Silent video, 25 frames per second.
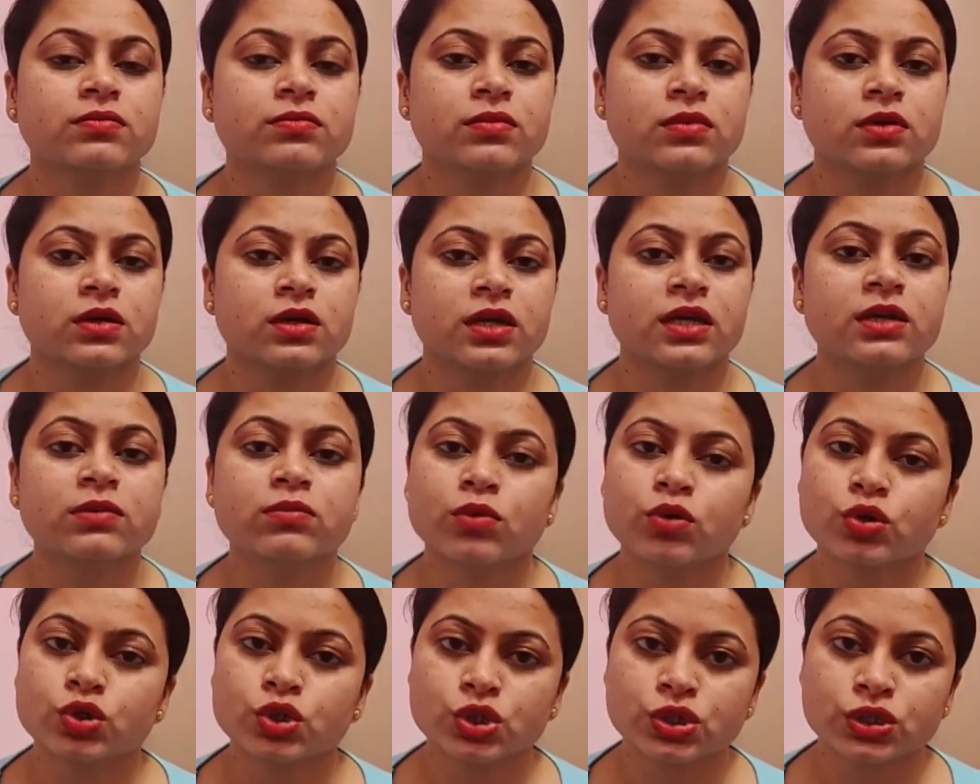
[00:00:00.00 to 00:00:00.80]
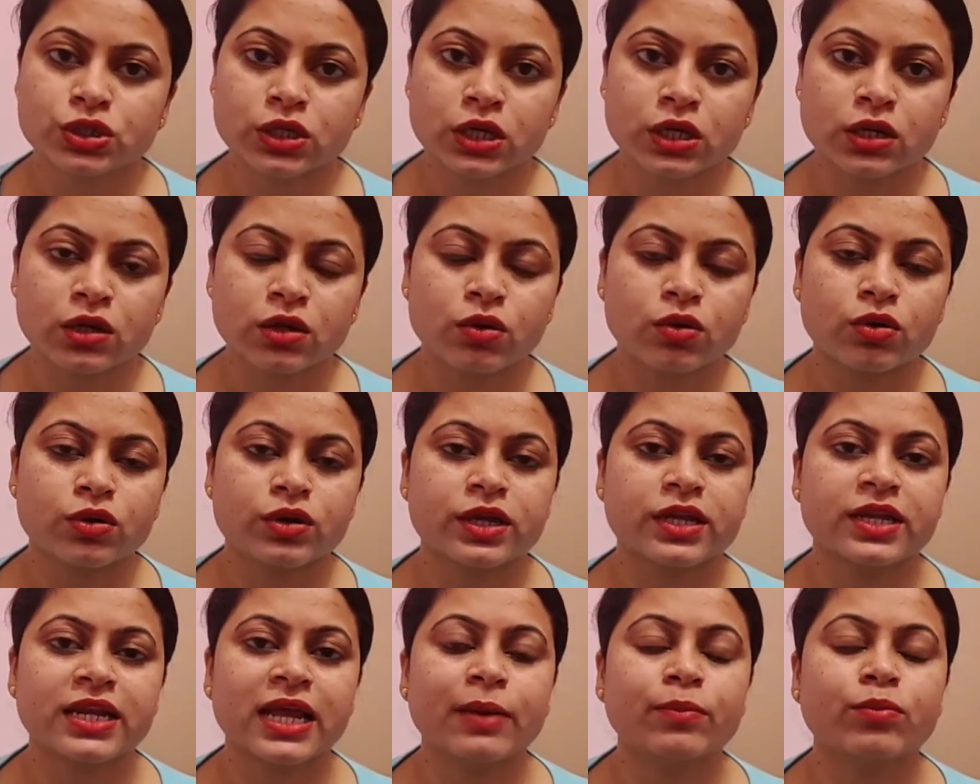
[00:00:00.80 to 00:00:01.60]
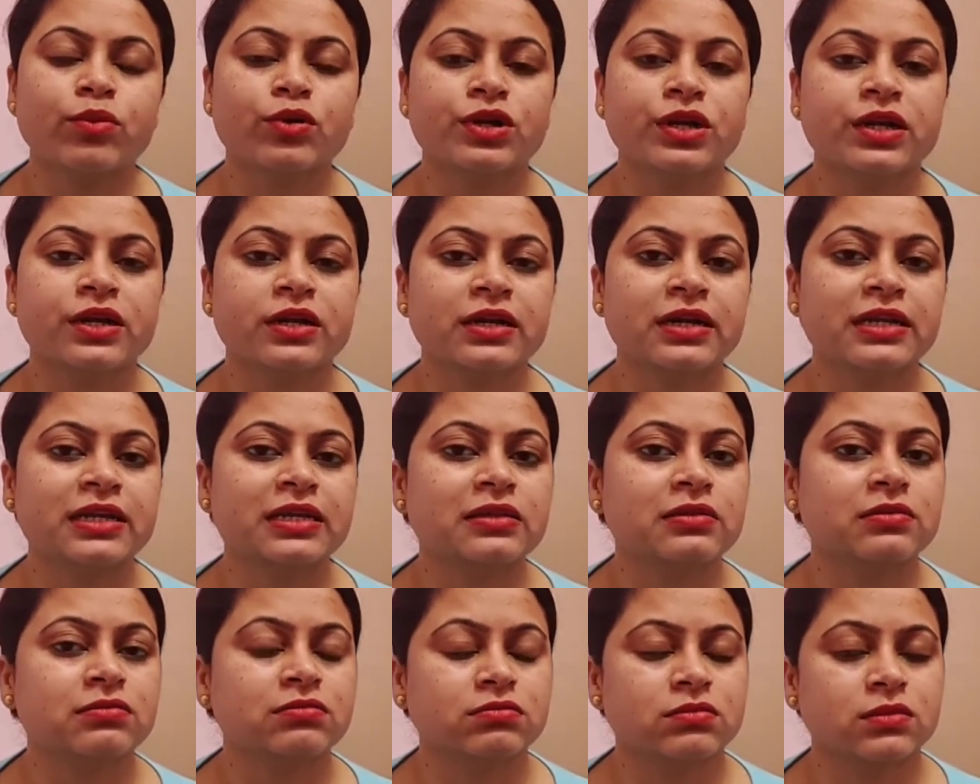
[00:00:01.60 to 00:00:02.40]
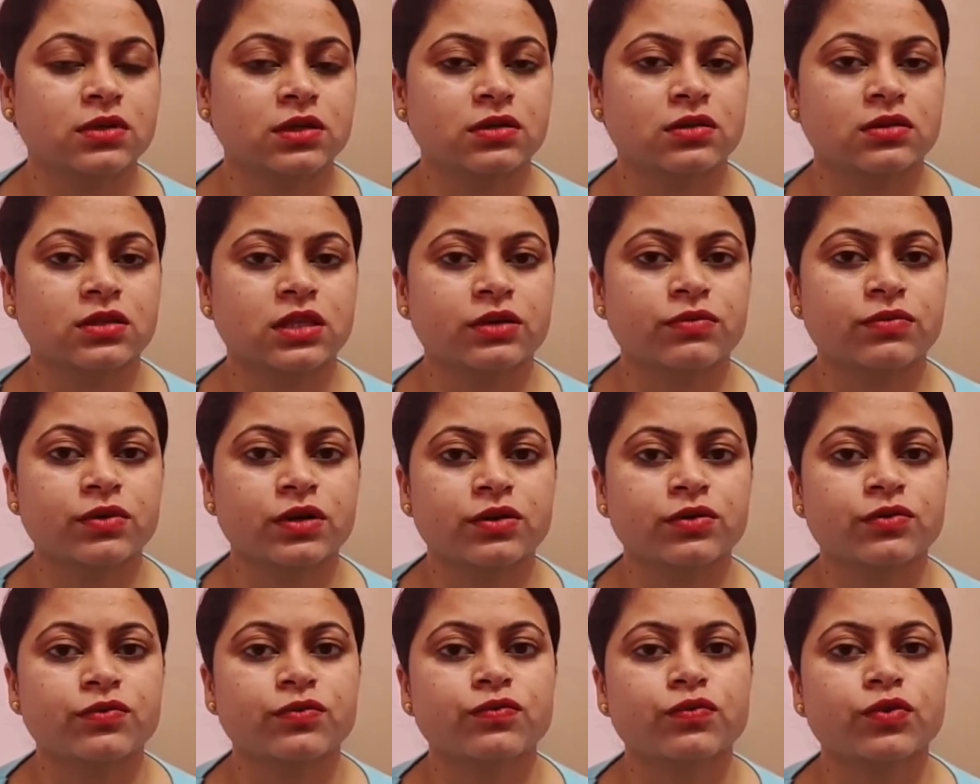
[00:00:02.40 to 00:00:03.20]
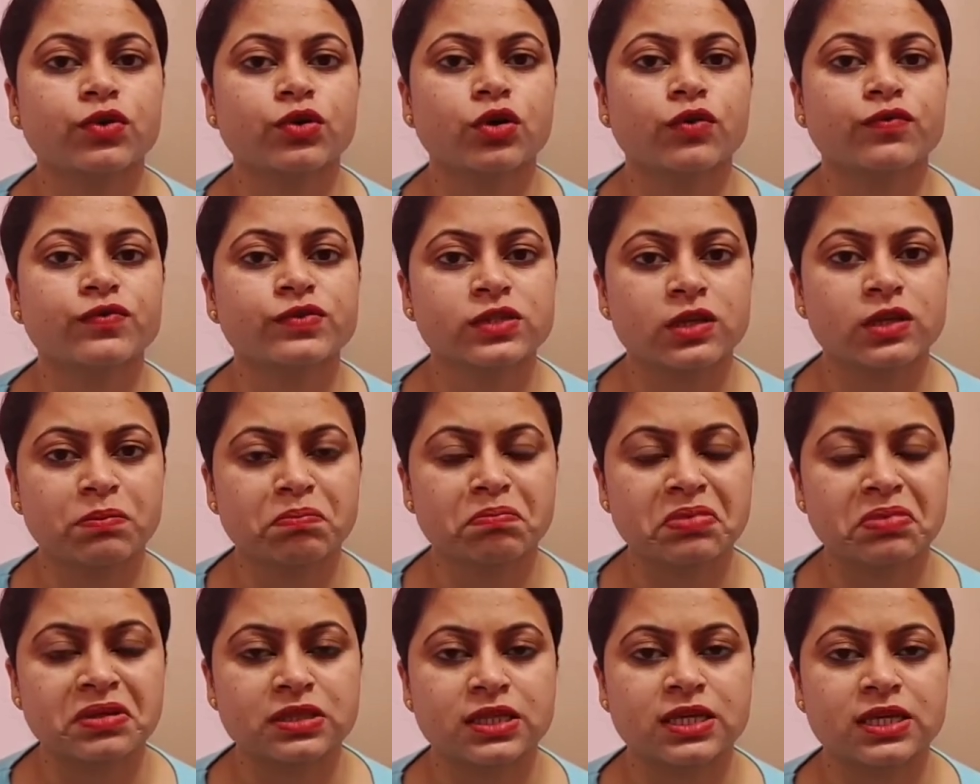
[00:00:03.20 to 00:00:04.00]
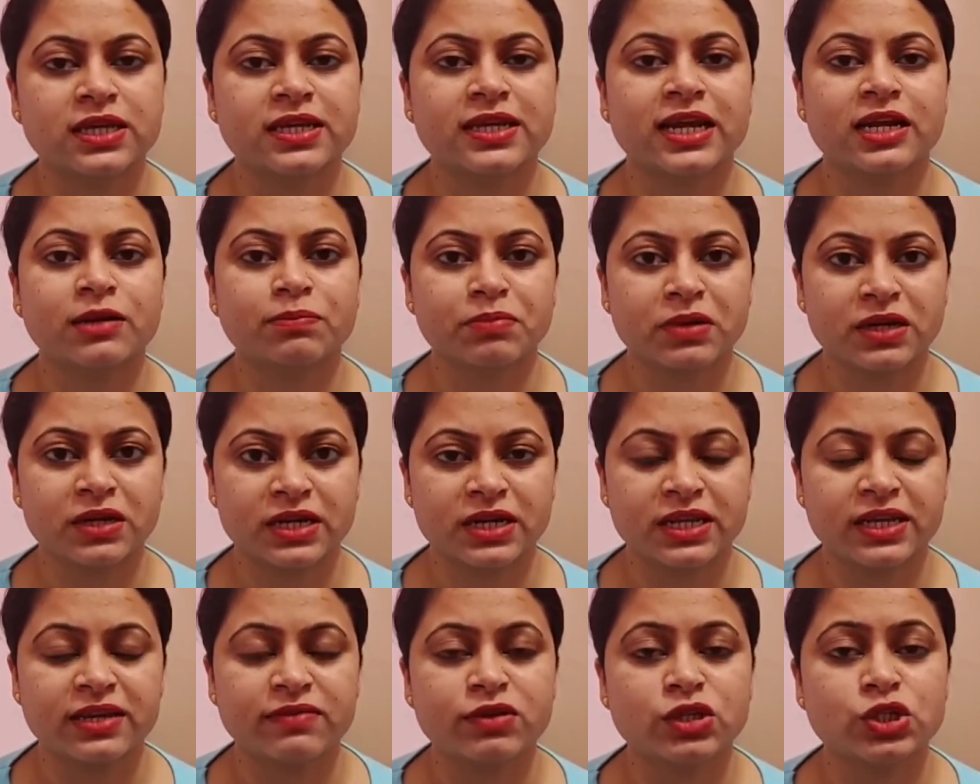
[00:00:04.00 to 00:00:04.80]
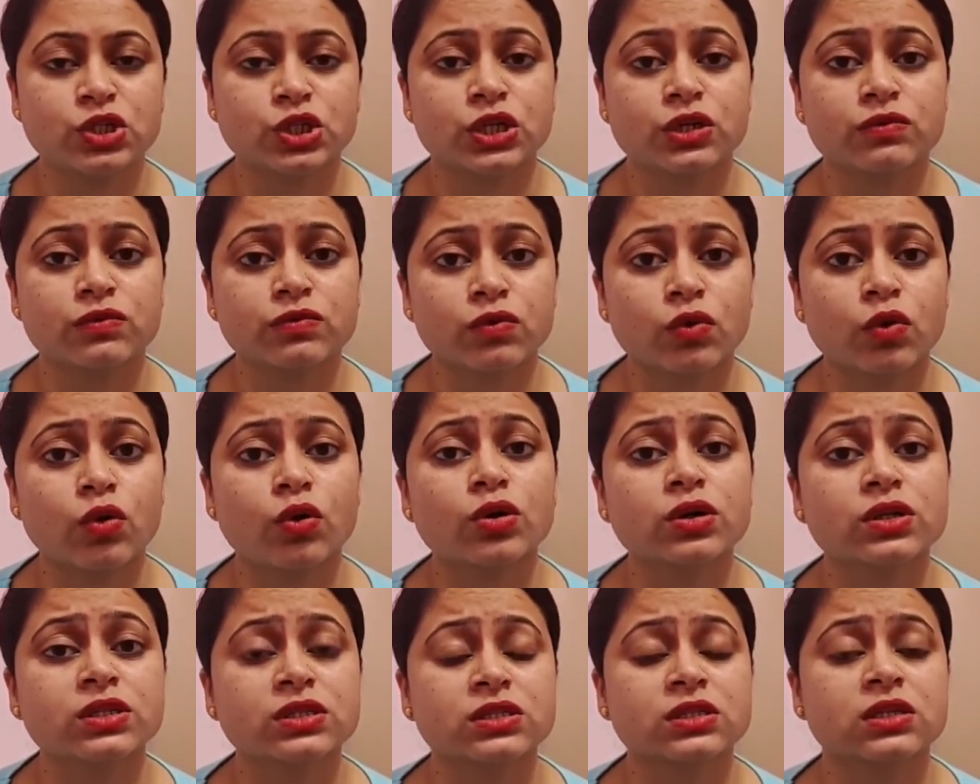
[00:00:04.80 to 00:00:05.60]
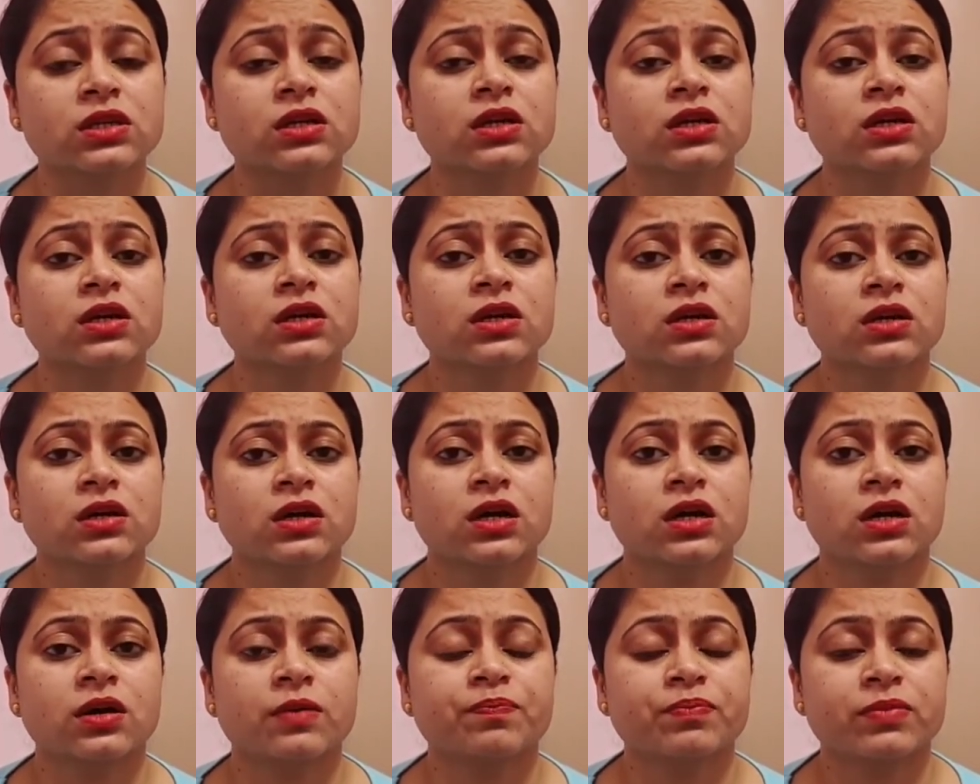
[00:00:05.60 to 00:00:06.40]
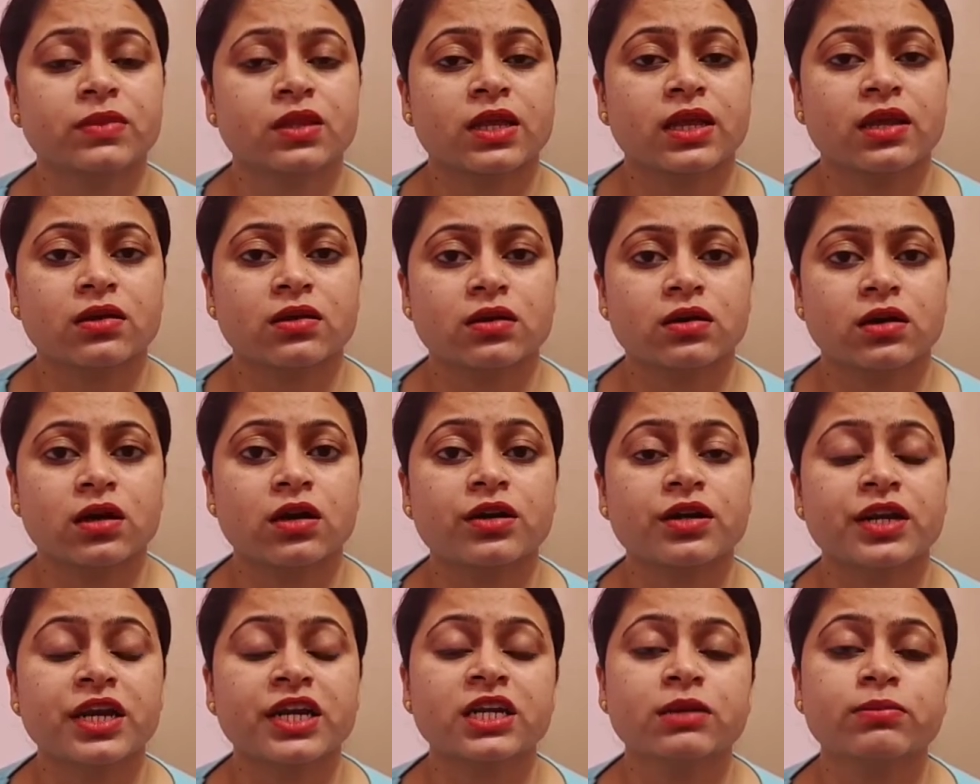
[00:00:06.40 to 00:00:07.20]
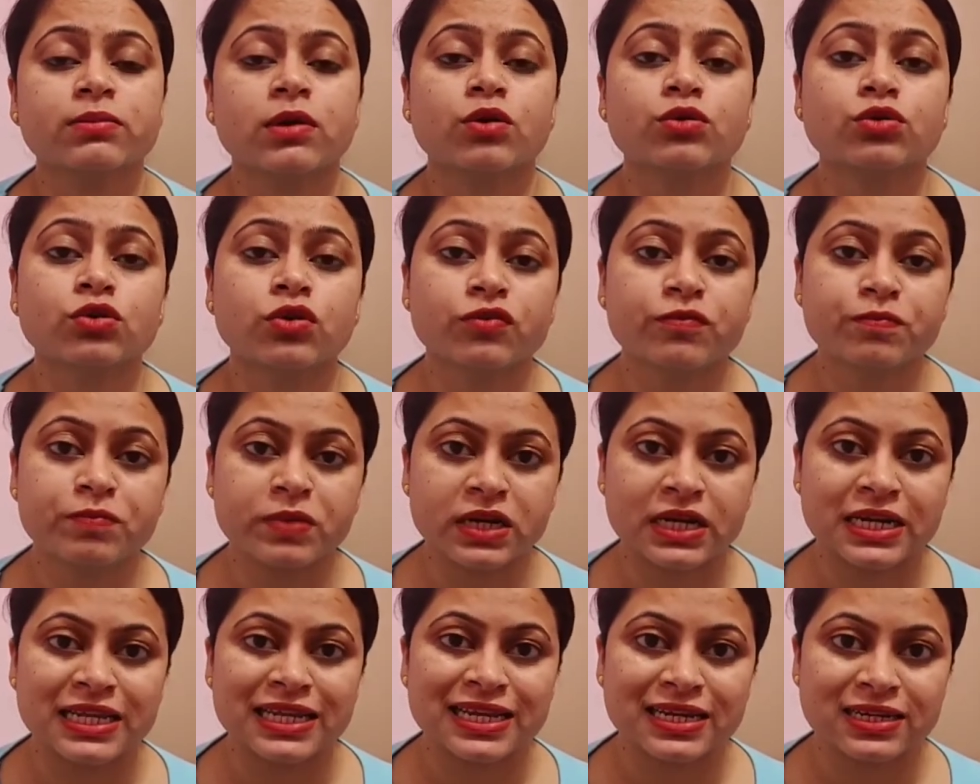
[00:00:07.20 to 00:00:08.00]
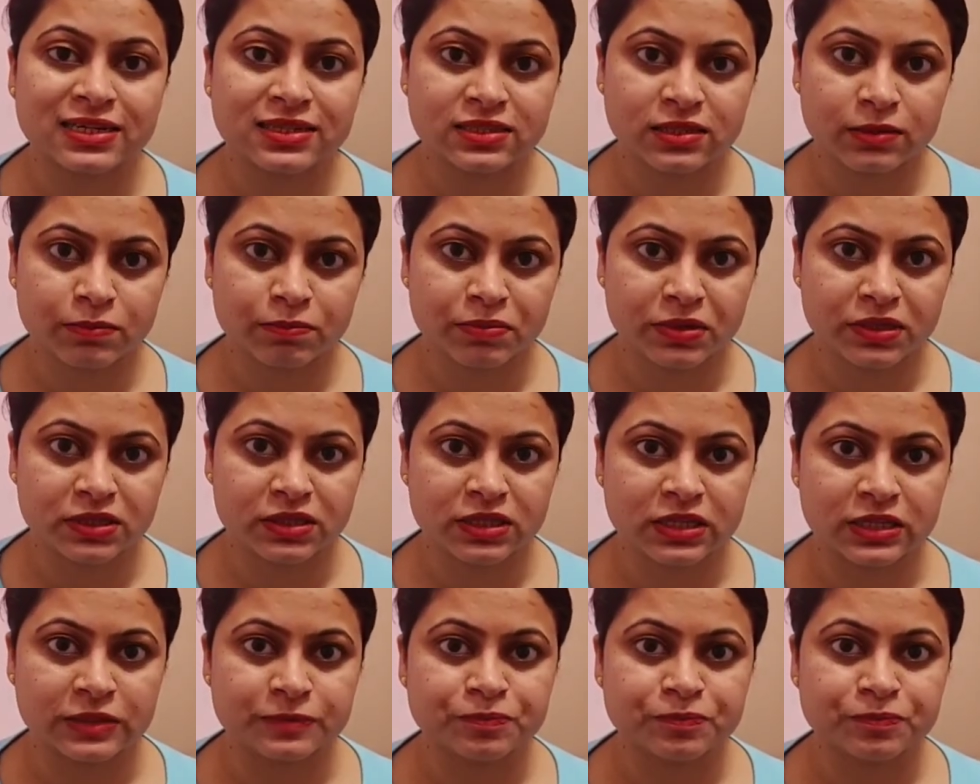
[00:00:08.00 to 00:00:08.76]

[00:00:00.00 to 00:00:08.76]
emotional, or elaborately they were full of sympathy and pity, which evokes a great amount of pity and sympathy.